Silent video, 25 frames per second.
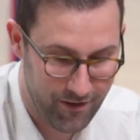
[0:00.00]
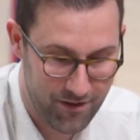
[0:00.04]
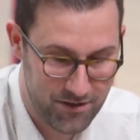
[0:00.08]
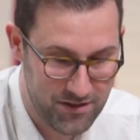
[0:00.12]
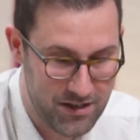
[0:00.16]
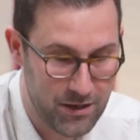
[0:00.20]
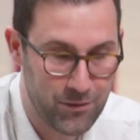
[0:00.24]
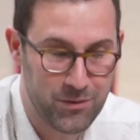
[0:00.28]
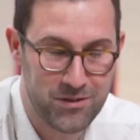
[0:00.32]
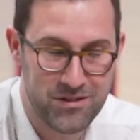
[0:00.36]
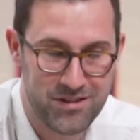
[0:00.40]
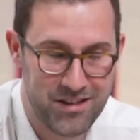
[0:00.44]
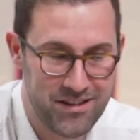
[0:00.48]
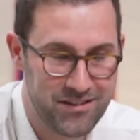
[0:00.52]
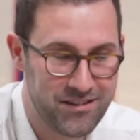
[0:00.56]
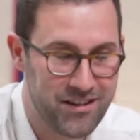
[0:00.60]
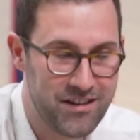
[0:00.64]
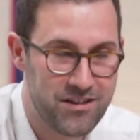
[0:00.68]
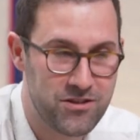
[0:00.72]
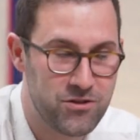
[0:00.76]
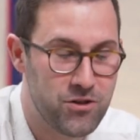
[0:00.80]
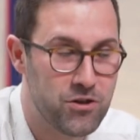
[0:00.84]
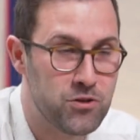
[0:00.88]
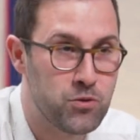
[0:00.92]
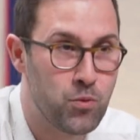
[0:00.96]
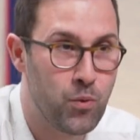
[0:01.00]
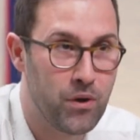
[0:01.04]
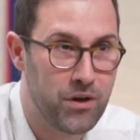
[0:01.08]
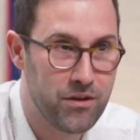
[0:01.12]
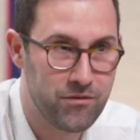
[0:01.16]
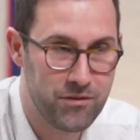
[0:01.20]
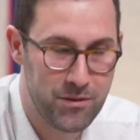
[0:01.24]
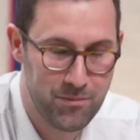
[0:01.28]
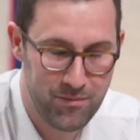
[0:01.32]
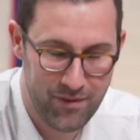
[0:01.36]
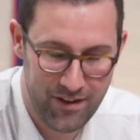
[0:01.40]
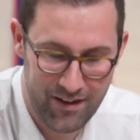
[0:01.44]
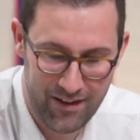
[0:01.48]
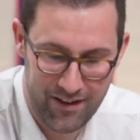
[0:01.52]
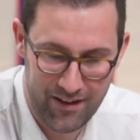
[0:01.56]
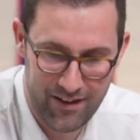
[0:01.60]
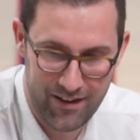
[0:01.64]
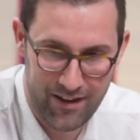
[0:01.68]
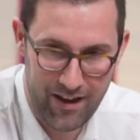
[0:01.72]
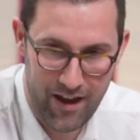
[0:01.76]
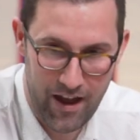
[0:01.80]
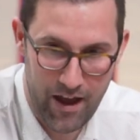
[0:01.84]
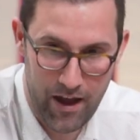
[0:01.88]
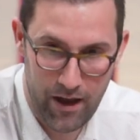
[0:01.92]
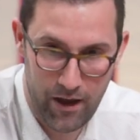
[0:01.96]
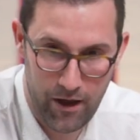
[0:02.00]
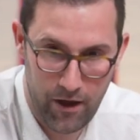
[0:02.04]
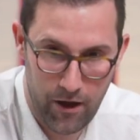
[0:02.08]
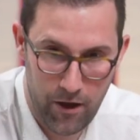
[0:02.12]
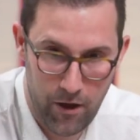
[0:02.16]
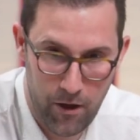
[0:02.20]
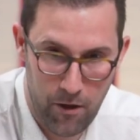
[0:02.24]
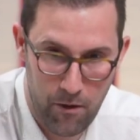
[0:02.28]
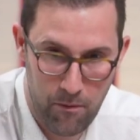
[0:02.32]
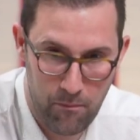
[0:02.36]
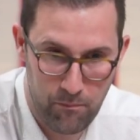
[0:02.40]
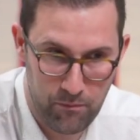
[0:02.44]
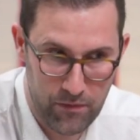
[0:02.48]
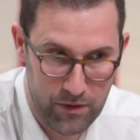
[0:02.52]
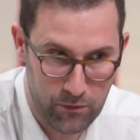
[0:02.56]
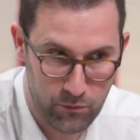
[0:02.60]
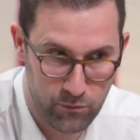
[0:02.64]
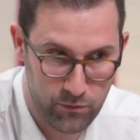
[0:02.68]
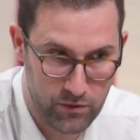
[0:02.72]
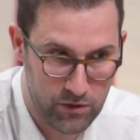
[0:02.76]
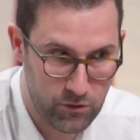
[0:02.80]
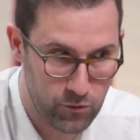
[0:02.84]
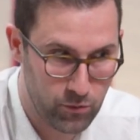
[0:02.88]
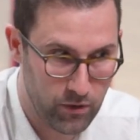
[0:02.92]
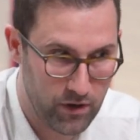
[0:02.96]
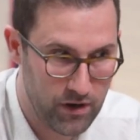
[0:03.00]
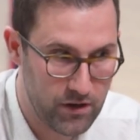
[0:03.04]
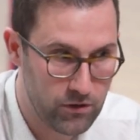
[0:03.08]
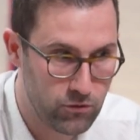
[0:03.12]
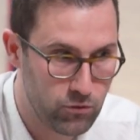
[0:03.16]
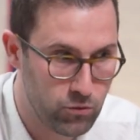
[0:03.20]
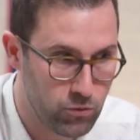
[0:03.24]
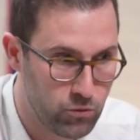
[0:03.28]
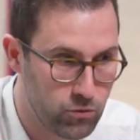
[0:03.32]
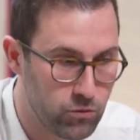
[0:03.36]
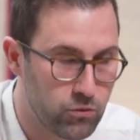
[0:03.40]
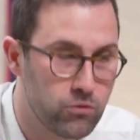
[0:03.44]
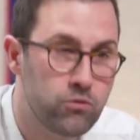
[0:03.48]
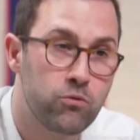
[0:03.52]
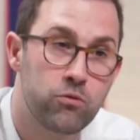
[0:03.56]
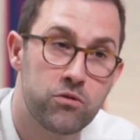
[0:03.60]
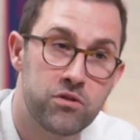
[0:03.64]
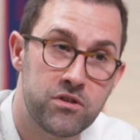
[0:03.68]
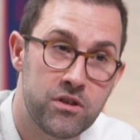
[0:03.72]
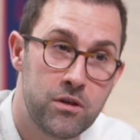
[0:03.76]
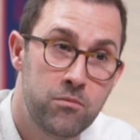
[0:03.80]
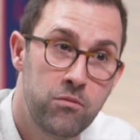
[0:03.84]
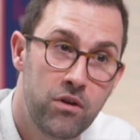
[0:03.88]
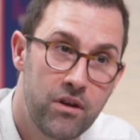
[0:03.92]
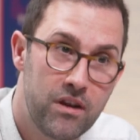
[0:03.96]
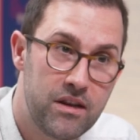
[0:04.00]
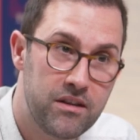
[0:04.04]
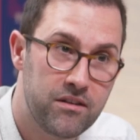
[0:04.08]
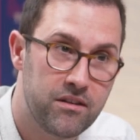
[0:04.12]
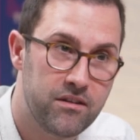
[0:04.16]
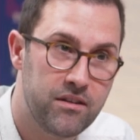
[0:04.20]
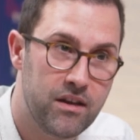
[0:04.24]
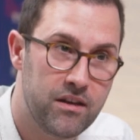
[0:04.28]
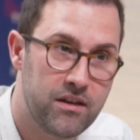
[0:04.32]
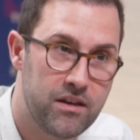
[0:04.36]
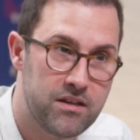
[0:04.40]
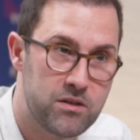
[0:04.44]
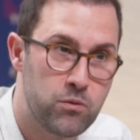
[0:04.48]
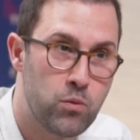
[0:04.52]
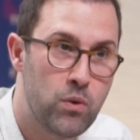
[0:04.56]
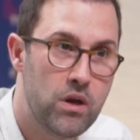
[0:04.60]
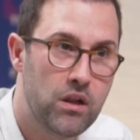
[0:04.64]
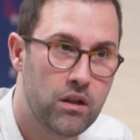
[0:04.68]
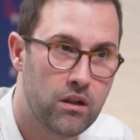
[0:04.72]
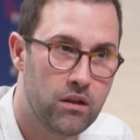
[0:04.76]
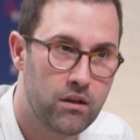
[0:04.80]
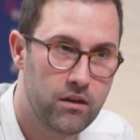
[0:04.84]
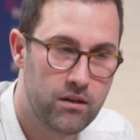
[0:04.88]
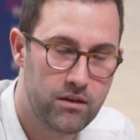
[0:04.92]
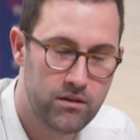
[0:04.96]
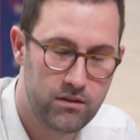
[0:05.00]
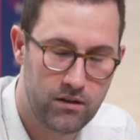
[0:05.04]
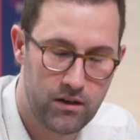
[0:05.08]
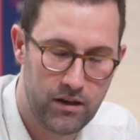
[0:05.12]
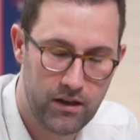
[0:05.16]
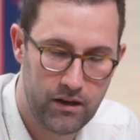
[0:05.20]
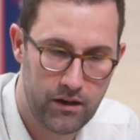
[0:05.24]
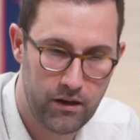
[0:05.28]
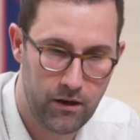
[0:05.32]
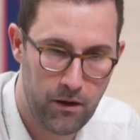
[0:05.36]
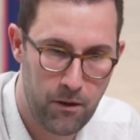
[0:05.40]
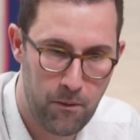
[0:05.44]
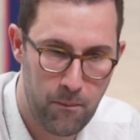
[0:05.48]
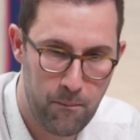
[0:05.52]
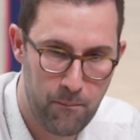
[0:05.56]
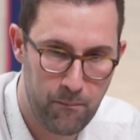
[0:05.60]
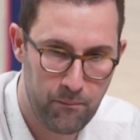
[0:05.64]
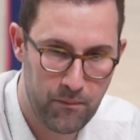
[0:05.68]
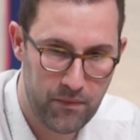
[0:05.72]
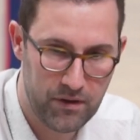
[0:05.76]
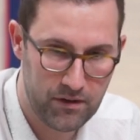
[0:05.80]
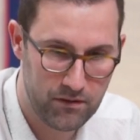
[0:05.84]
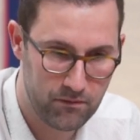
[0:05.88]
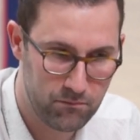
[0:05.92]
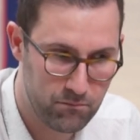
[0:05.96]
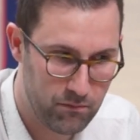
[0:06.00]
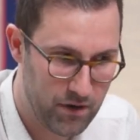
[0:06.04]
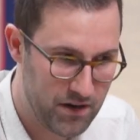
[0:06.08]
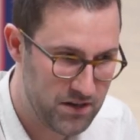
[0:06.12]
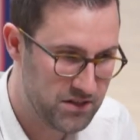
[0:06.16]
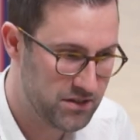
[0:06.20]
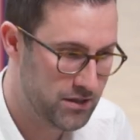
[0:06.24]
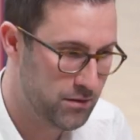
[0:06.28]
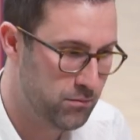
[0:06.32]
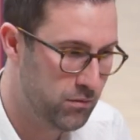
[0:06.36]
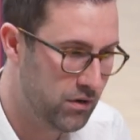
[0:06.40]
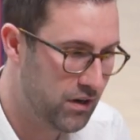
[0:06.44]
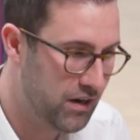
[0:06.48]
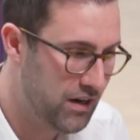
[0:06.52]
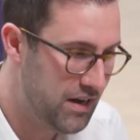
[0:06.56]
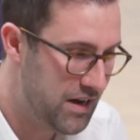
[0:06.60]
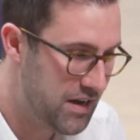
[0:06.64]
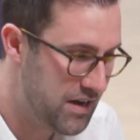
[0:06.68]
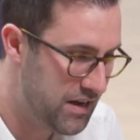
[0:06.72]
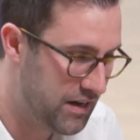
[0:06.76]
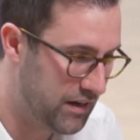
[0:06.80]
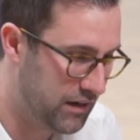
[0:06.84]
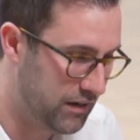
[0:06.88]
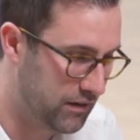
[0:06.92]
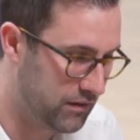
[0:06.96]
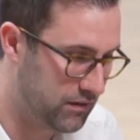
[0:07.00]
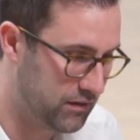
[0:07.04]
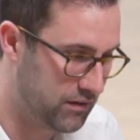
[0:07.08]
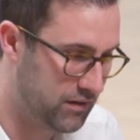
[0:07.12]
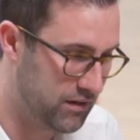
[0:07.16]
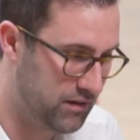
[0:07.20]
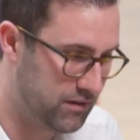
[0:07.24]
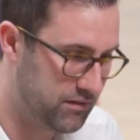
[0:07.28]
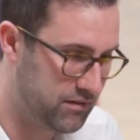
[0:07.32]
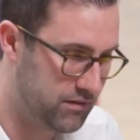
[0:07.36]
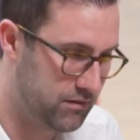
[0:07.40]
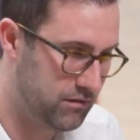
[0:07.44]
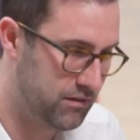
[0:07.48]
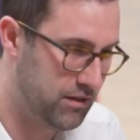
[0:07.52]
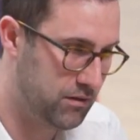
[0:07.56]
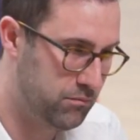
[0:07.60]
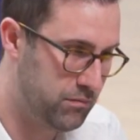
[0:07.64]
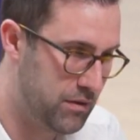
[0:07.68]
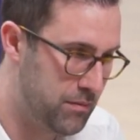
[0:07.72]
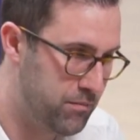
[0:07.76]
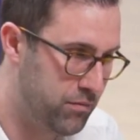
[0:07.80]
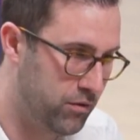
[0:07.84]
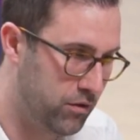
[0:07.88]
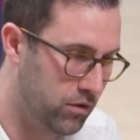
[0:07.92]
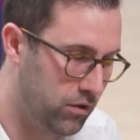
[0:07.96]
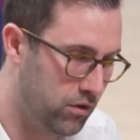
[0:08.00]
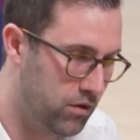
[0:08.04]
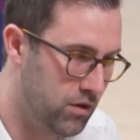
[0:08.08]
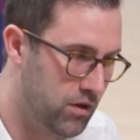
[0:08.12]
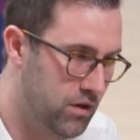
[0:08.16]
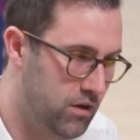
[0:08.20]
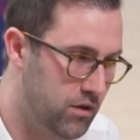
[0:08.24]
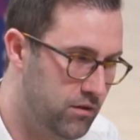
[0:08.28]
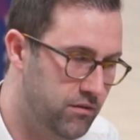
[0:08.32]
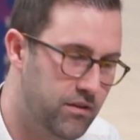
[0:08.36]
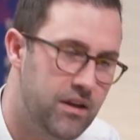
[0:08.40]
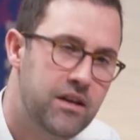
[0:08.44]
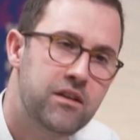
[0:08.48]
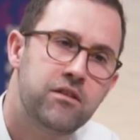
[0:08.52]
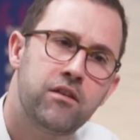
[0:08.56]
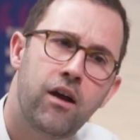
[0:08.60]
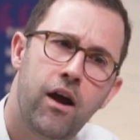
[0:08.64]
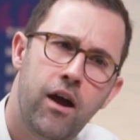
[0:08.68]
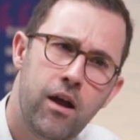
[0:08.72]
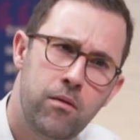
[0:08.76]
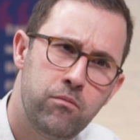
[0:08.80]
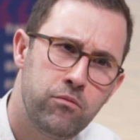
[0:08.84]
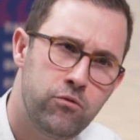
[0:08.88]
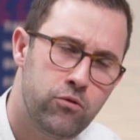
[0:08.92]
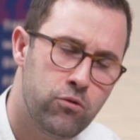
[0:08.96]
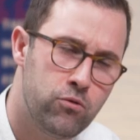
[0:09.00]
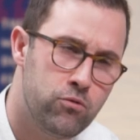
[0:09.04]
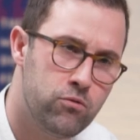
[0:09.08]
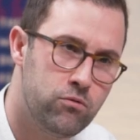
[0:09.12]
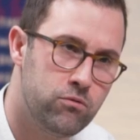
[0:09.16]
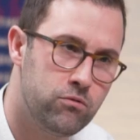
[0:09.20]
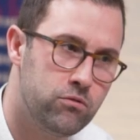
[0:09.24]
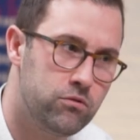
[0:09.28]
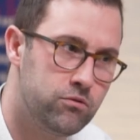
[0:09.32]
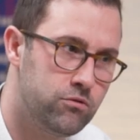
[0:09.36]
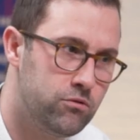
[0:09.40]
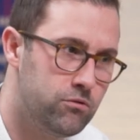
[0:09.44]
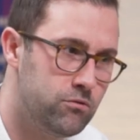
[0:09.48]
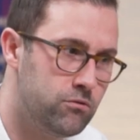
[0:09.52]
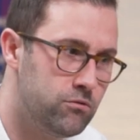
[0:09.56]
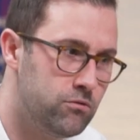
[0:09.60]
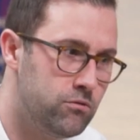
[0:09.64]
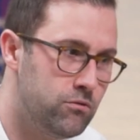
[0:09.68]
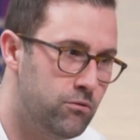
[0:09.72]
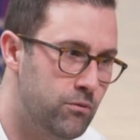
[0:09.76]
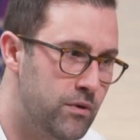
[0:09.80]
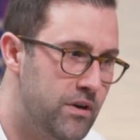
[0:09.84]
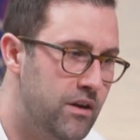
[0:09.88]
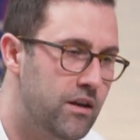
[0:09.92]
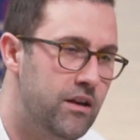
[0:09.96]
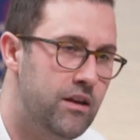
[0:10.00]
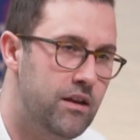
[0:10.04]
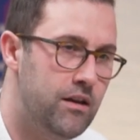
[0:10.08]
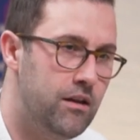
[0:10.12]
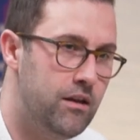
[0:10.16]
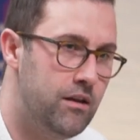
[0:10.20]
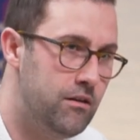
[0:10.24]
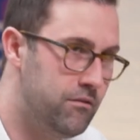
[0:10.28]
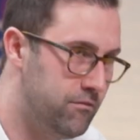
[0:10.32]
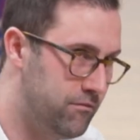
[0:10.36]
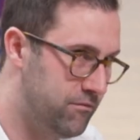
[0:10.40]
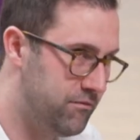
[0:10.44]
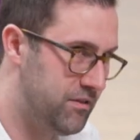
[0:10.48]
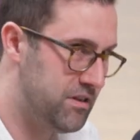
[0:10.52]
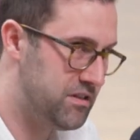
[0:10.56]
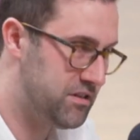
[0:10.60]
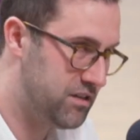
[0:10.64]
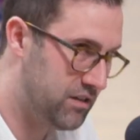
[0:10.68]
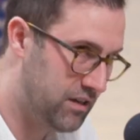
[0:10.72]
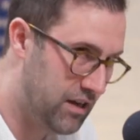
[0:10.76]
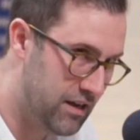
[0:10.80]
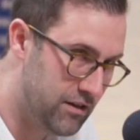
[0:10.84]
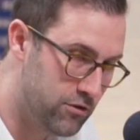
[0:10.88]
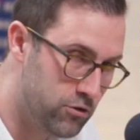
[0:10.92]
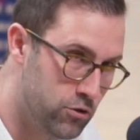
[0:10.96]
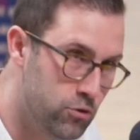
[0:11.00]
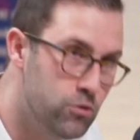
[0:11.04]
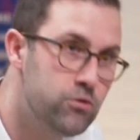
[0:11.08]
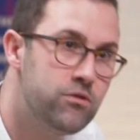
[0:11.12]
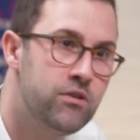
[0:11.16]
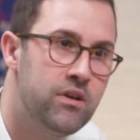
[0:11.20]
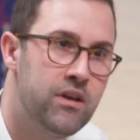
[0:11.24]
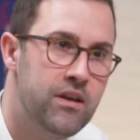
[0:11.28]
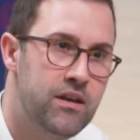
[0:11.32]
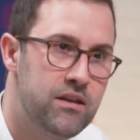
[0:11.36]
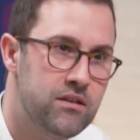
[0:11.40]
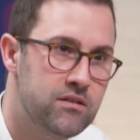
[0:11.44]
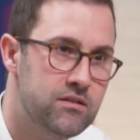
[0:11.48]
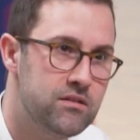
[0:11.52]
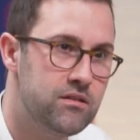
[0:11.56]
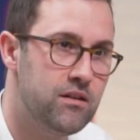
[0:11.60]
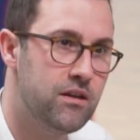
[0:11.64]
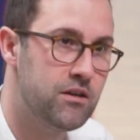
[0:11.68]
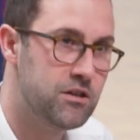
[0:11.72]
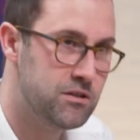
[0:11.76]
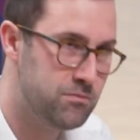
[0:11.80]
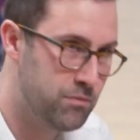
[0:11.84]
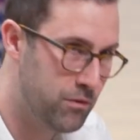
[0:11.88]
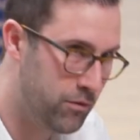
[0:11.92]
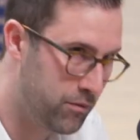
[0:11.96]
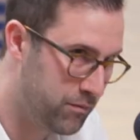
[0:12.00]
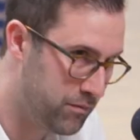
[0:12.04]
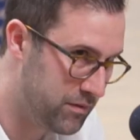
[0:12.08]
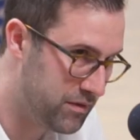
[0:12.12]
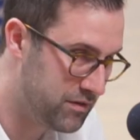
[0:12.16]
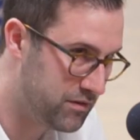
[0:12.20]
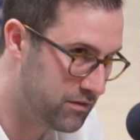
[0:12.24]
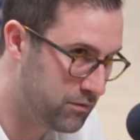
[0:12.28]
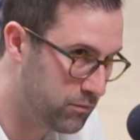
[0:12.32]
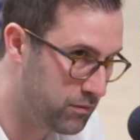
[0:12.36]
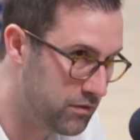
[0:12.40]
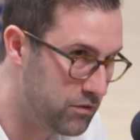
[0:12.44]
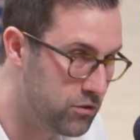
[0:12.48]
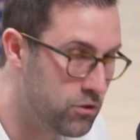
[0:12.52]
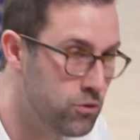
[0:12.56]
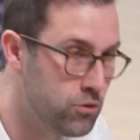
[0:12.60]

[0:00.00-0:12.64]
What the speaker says: Secret Santa is just one of them. And we try to stimulate that as well. And by stimulating that people take time to really investigate new things, experiment with